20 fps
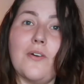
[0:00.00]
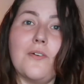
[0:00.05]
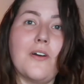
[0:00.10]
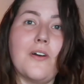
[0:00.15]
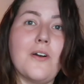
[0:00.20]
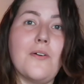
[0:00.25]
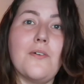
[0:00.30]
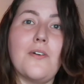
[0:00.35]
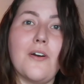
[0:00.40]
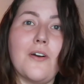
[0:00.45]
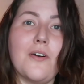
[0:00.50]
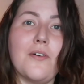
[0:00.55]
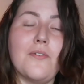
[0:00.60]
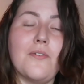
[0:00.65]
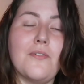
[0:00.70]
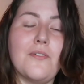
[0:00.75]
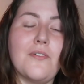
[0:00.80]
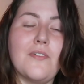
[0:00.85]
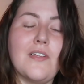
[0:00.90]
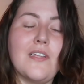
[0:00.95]
go,
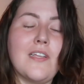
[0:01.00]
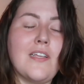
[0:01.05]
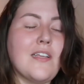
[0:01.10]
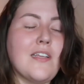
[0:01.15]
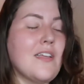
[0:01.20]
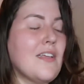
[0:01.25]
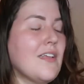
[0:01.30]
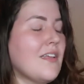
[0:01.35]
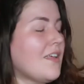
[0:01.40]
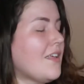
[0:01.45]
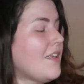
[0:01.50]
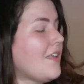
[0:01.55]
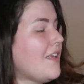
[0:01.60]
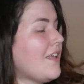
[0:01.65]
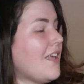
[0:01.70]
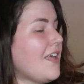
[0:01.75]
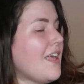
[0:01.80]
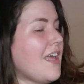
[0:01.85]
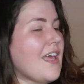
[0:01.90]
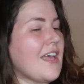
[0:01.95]
go.
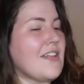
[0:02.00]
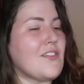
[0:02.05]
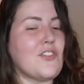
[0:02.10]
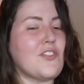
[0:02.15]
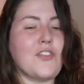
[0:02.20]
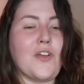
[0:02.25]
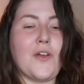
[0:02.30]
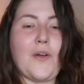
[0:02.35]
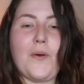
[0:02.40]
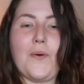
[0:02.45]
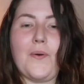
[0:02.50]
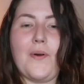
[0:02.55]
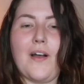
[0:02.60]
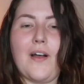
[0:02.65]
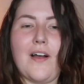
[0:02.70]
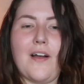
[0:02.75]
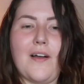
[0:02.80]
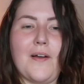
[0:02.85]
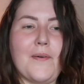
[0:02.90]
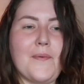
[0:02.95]
And so
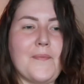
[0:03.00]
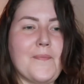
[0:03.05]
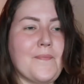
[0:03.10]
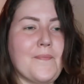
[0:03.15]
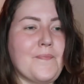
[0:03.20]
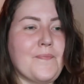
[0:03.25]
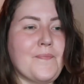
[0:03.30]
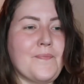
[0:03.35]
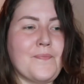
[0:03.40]
I'm